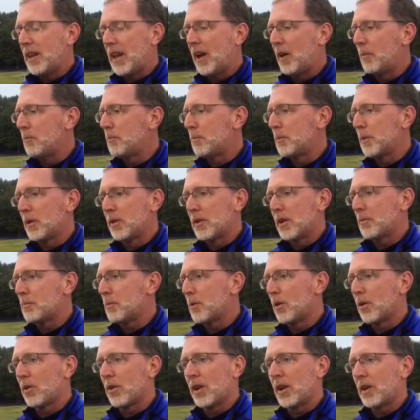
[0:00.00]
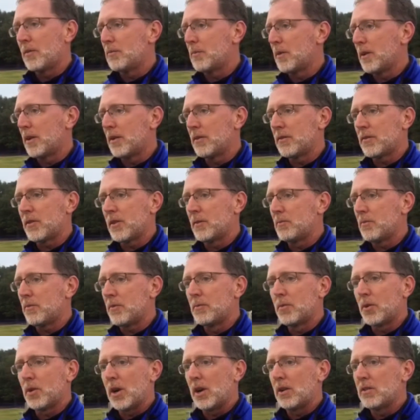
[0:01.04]
They helped build our program from
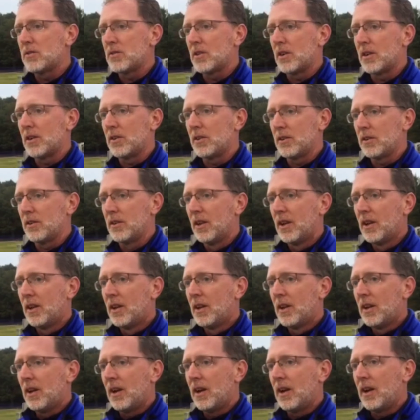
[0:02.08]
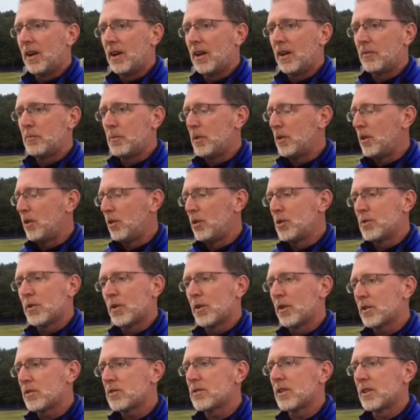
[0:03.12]
ground zero, and have been huge
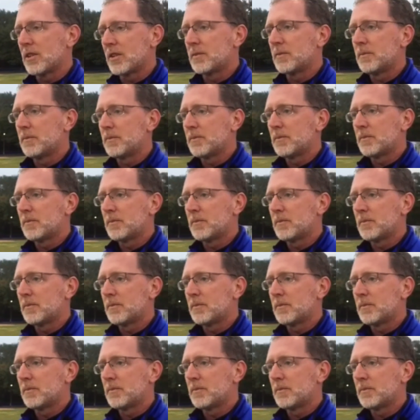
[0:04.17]
for us. So.